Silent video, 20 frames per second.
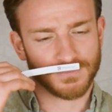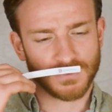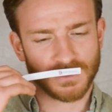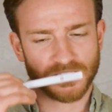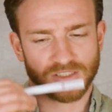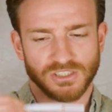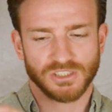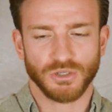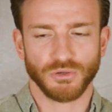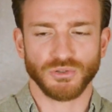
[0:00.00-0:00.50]

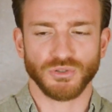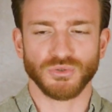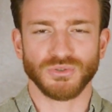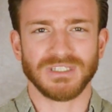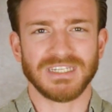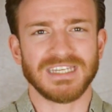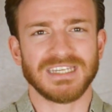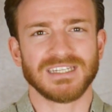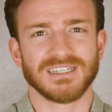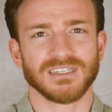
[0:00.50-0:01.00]
so
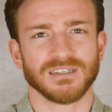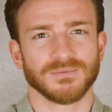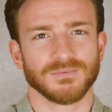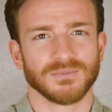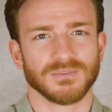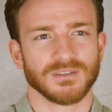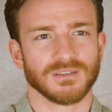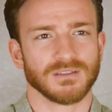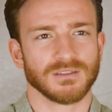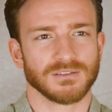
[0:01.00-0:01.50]
unique
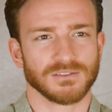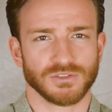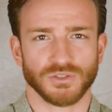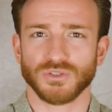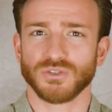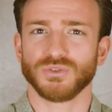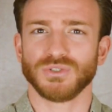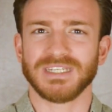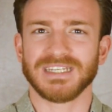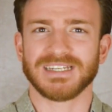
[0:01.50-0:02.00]

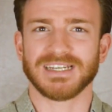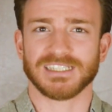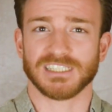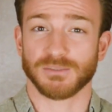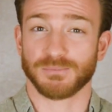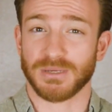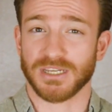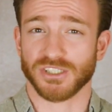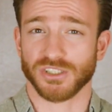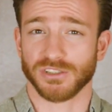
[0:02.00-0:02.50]
and
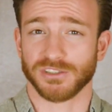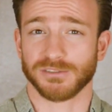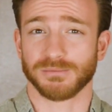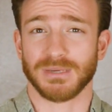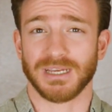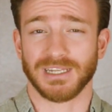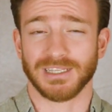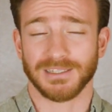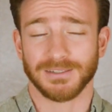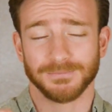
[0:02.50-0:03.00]
special
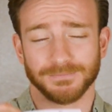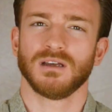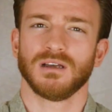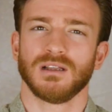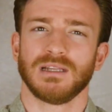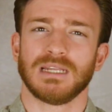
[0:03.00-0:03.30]
smelling.